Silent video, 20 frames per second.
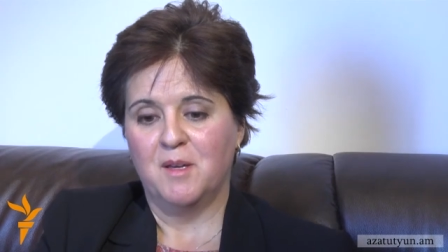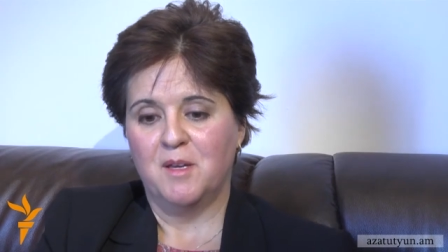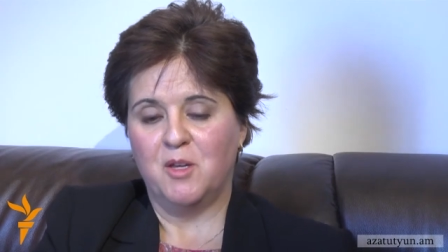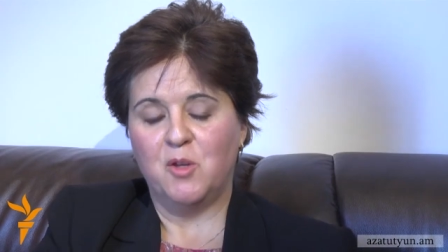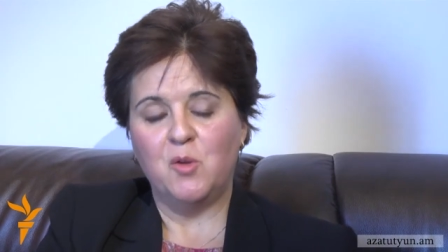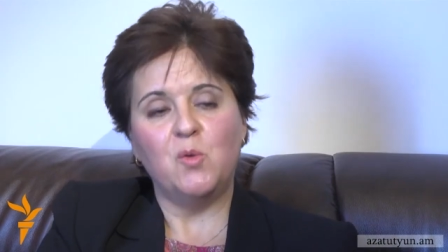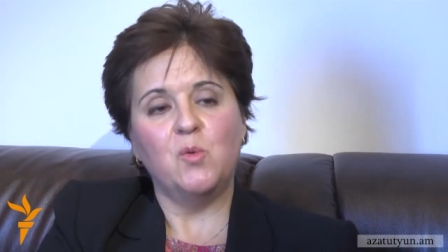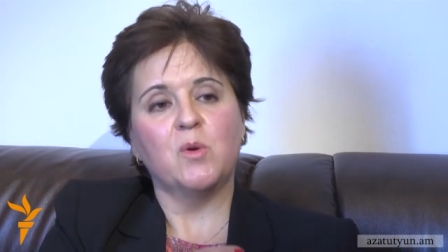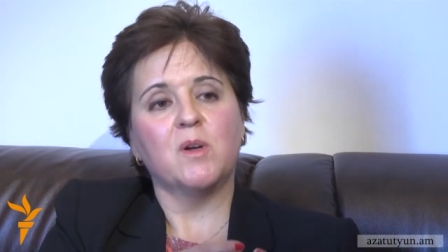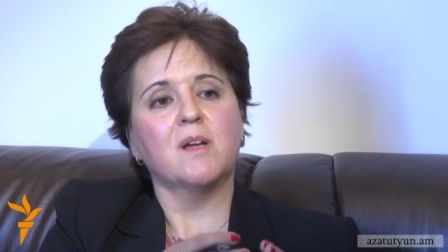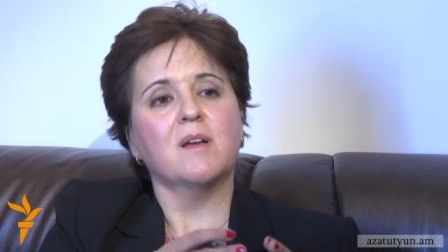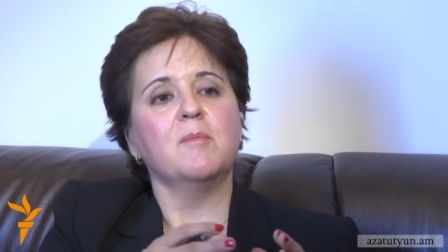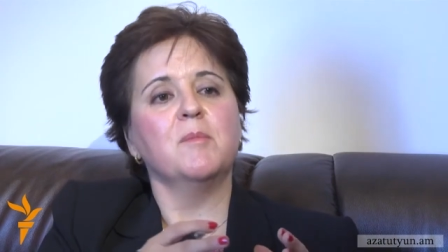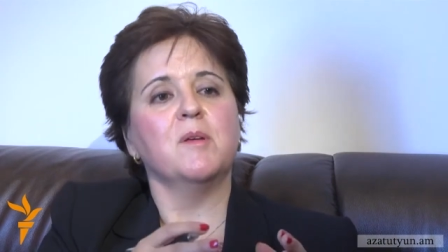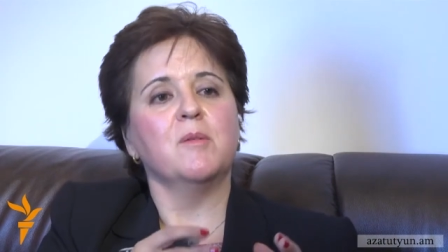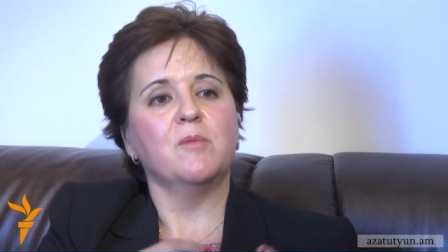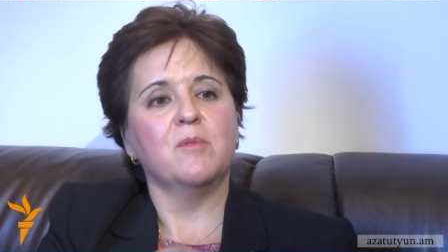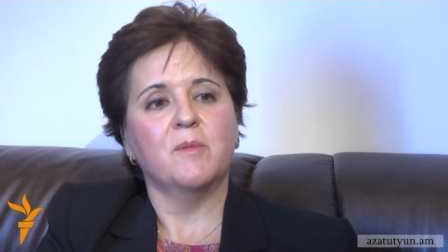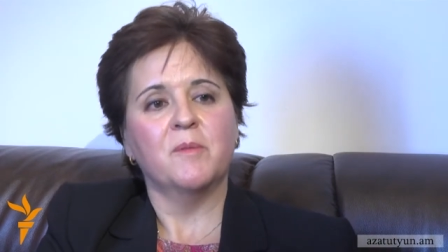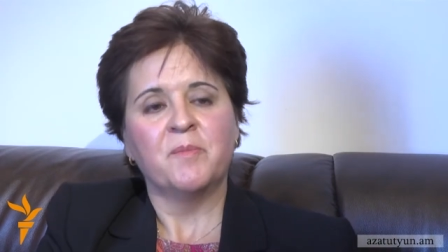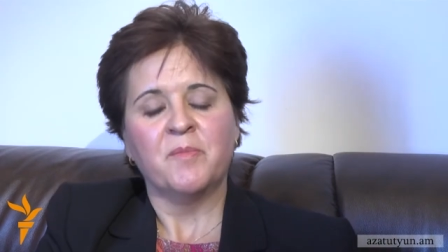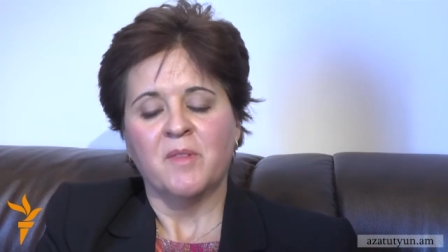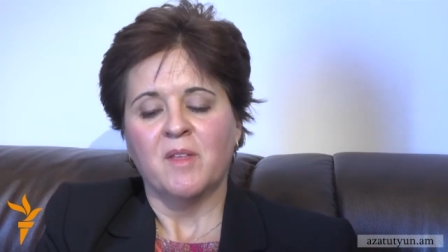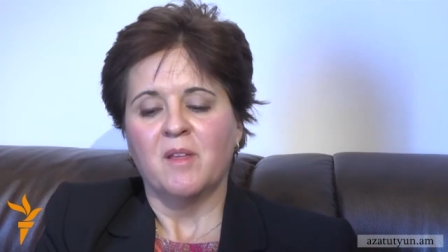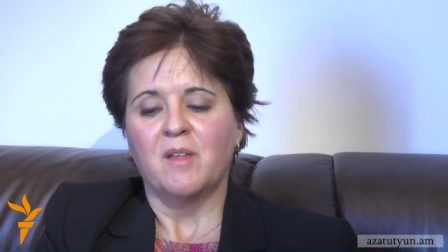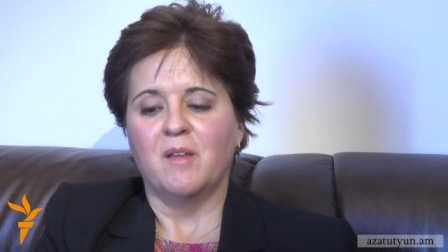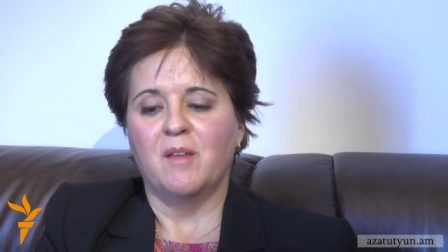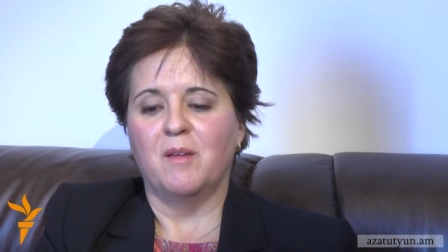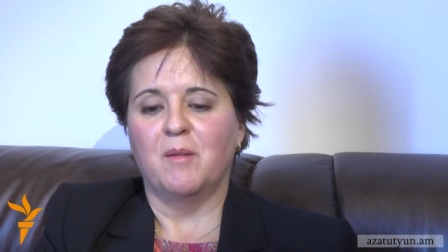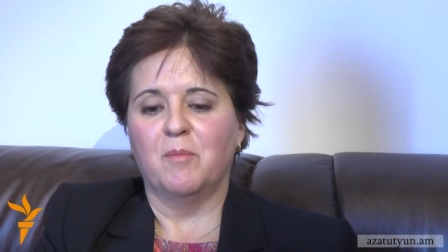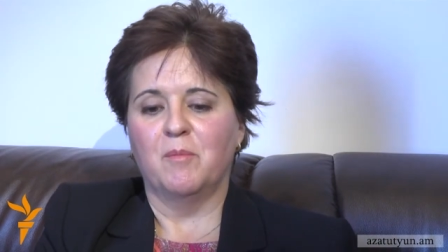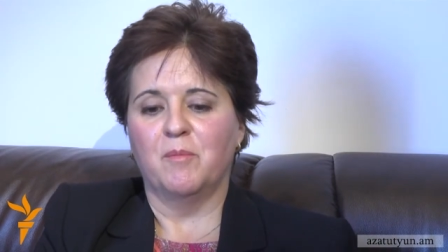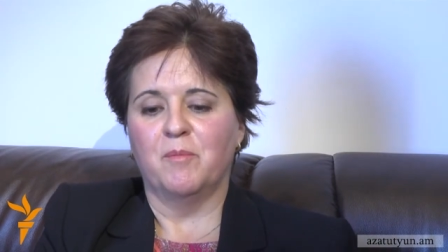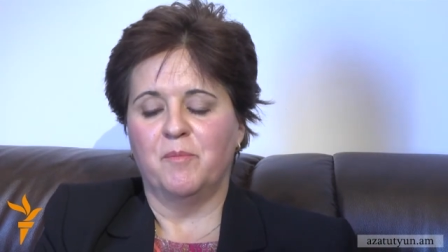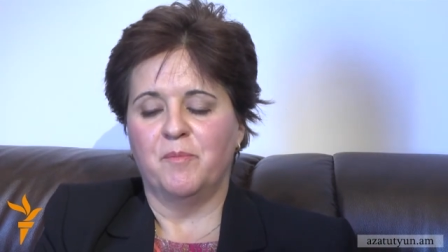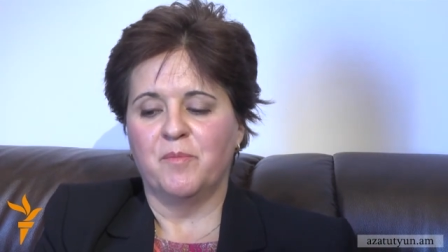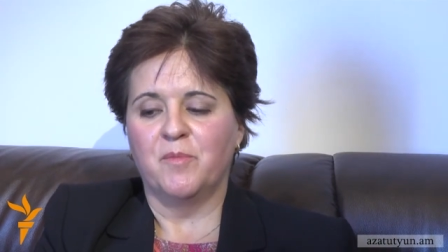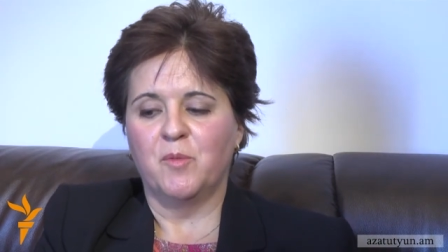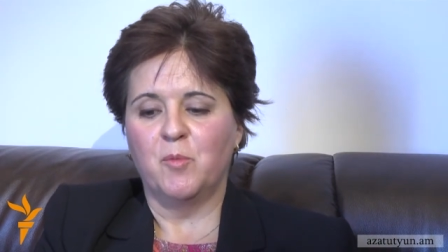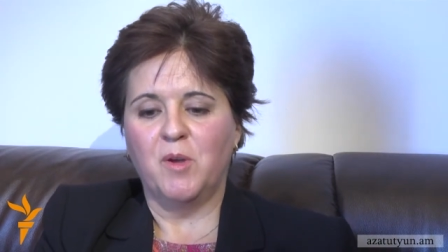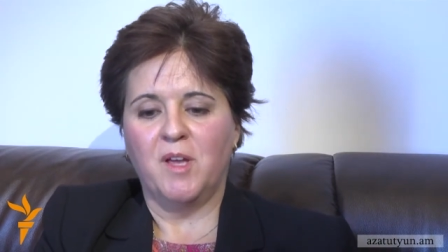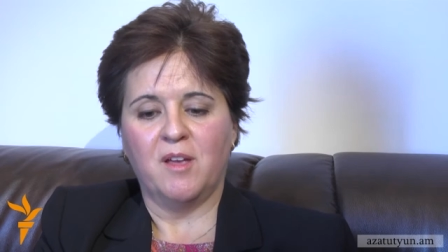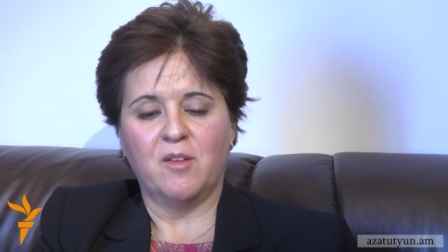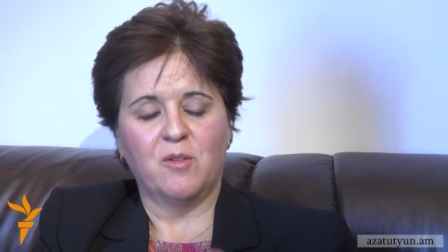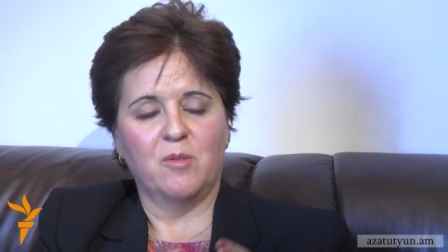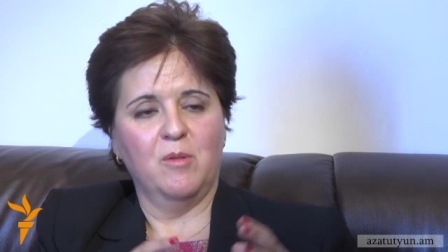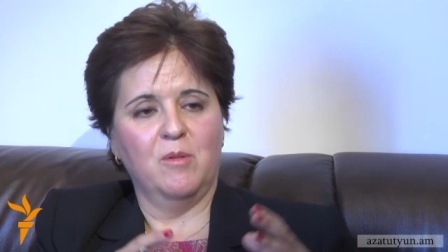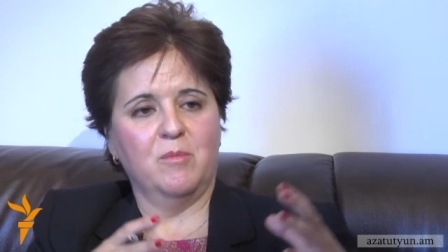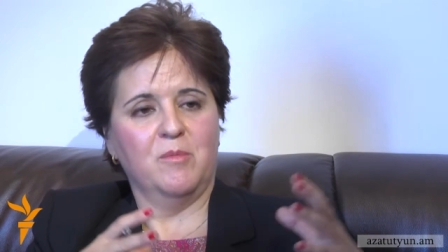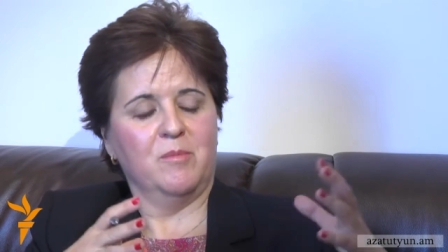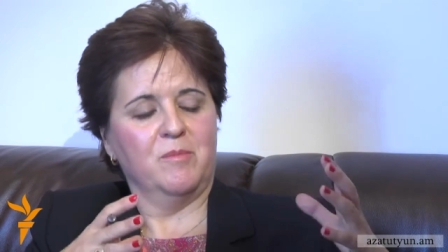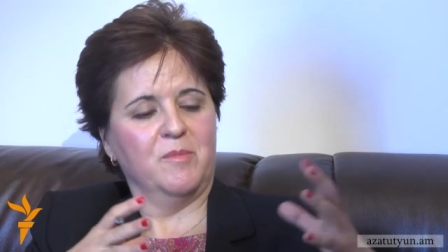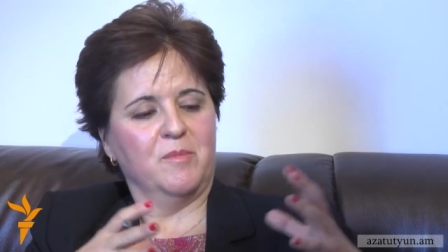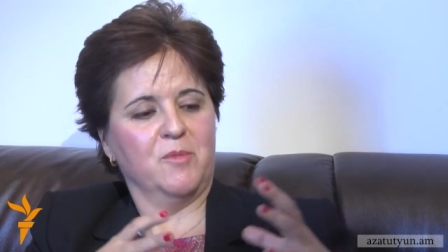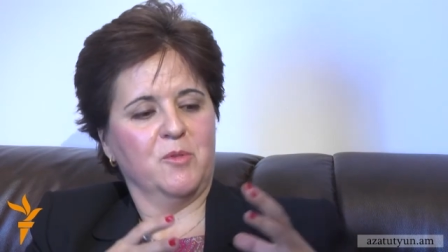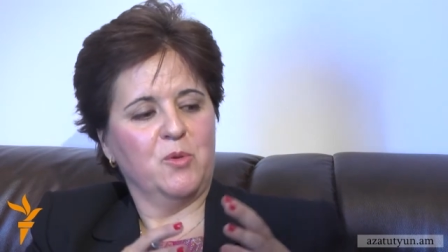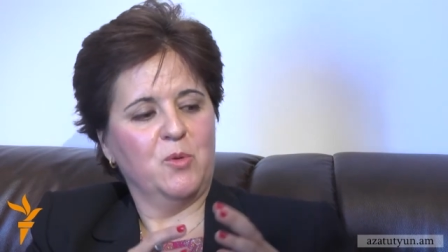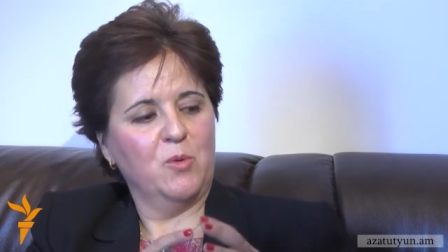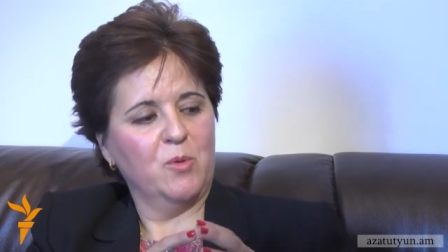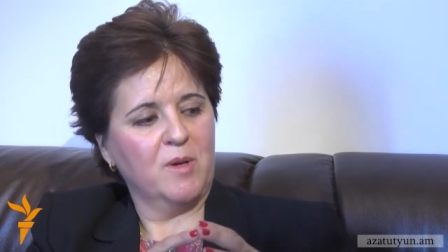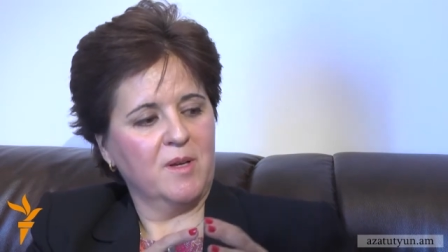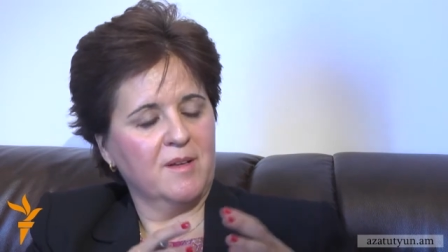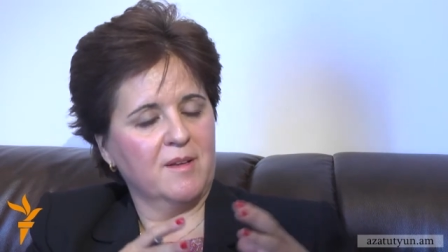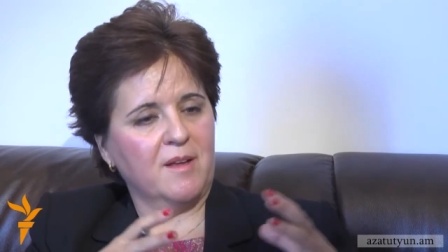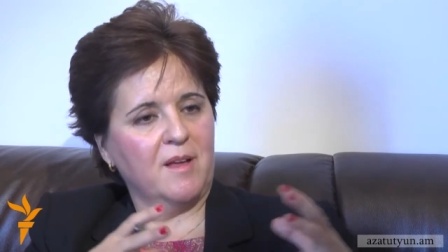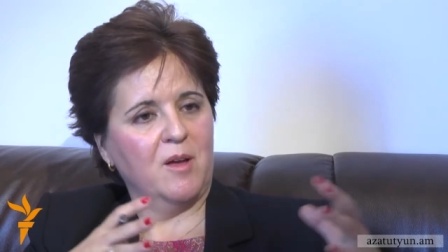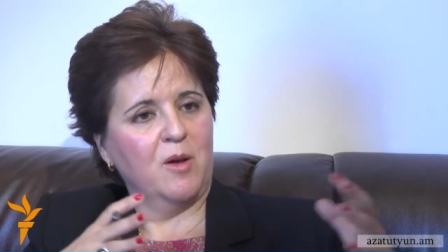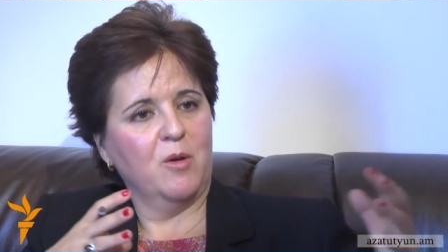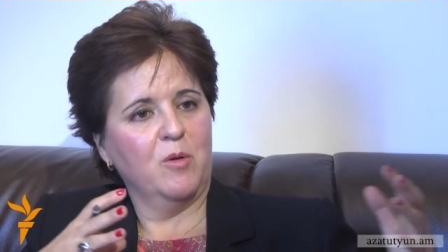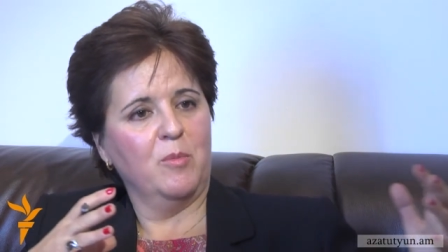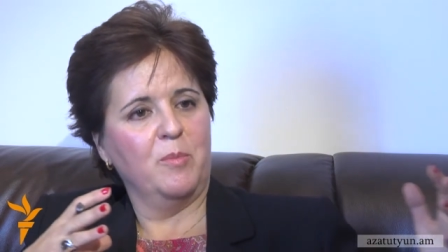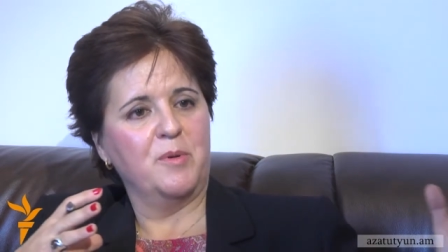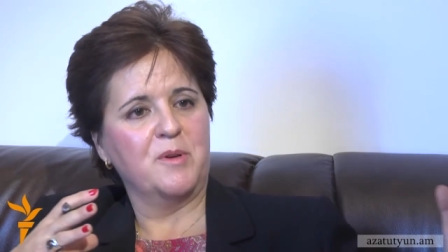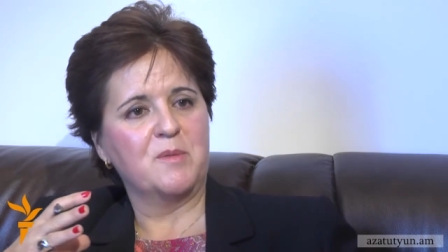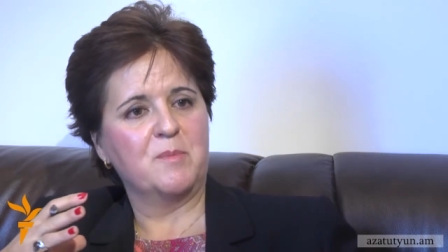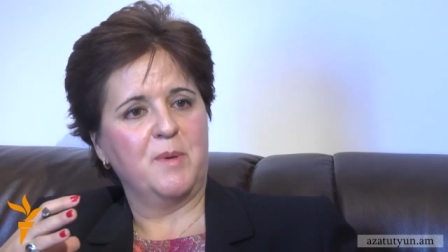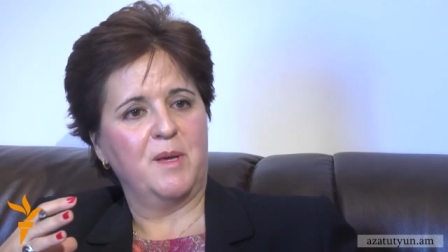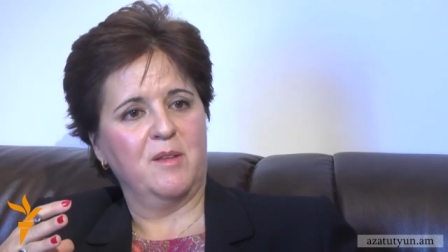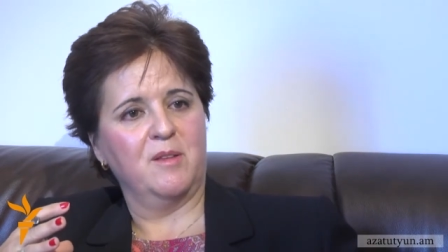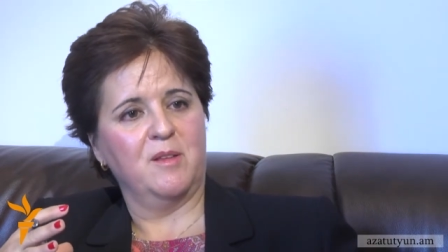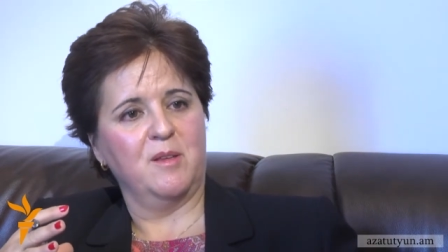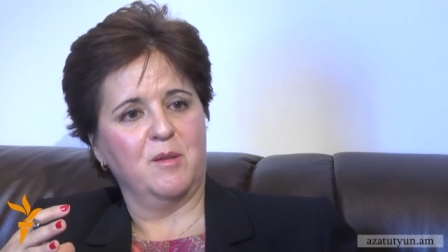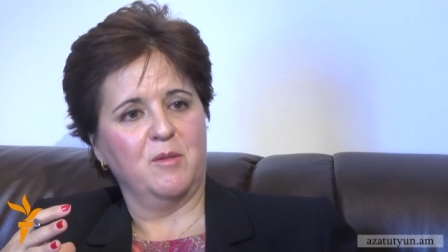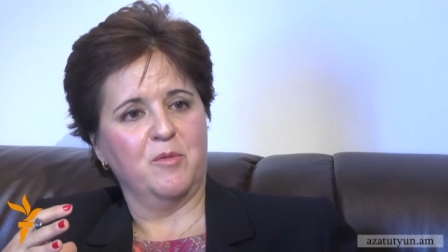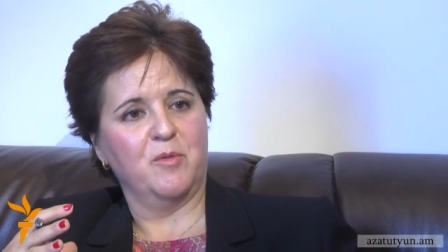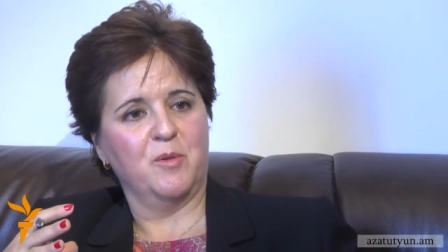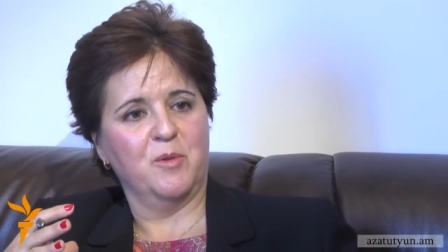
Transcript: You look. I mean, we have to look at kind of perspective.